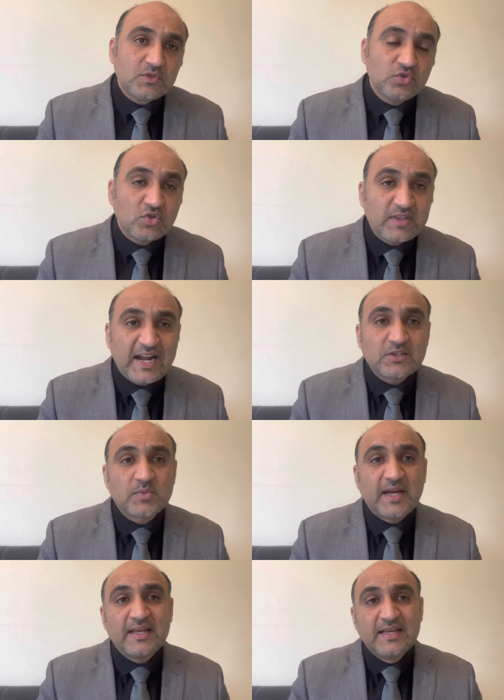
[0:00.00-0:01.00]
So that's
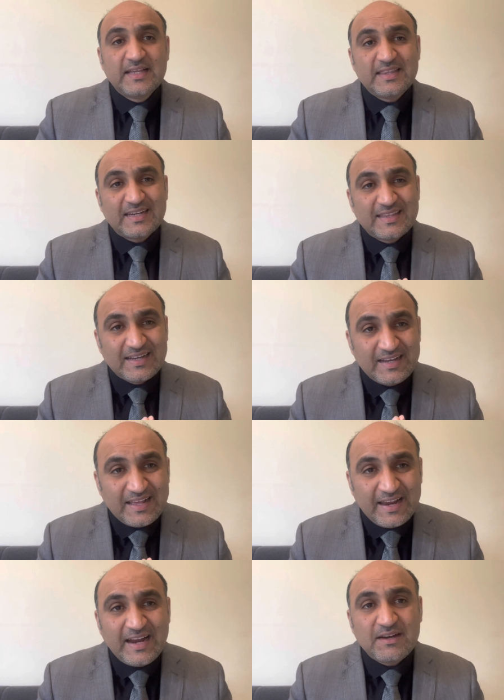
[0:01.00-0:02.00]
why they are the
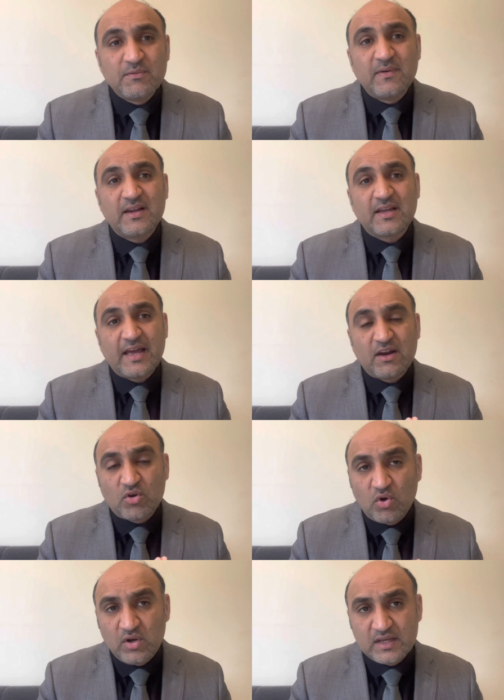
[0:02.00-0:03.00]
great work
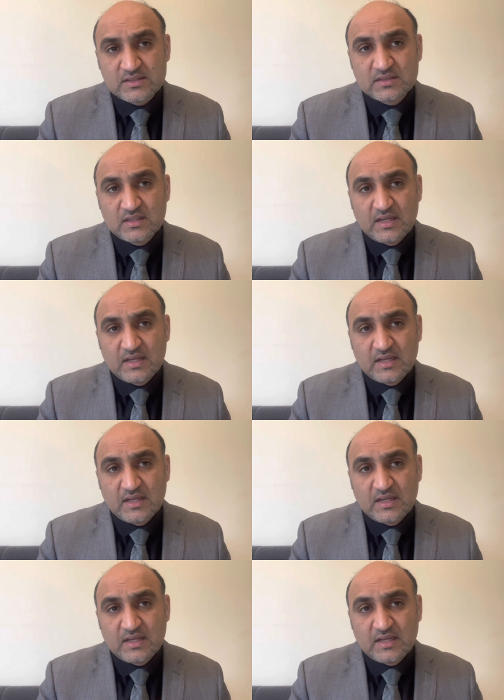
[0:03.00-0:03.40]
alcoholics.